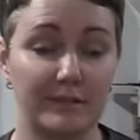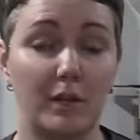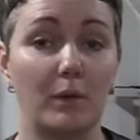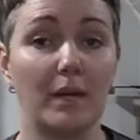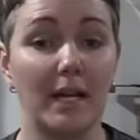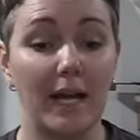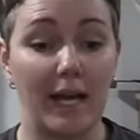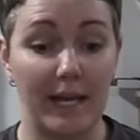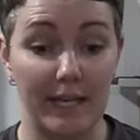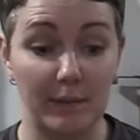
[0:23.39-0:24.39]
So
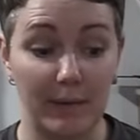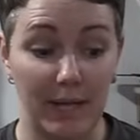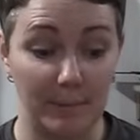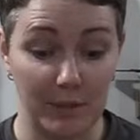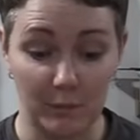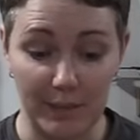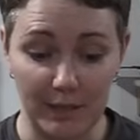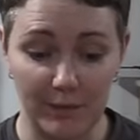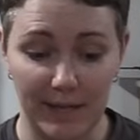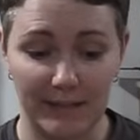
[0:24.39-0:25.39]
uh, anyway, I'm gonna
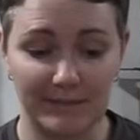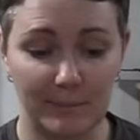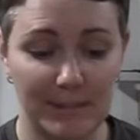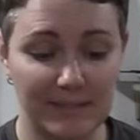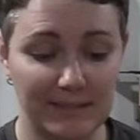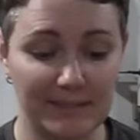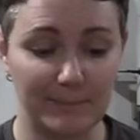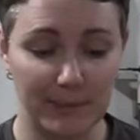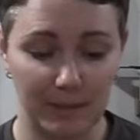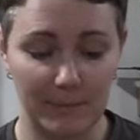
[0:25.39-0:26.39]
recreate some of these
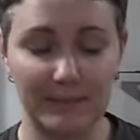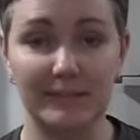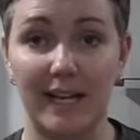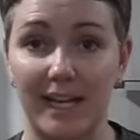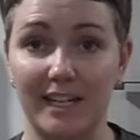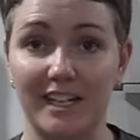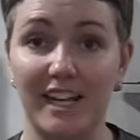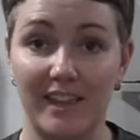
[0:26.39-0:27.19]
experiments and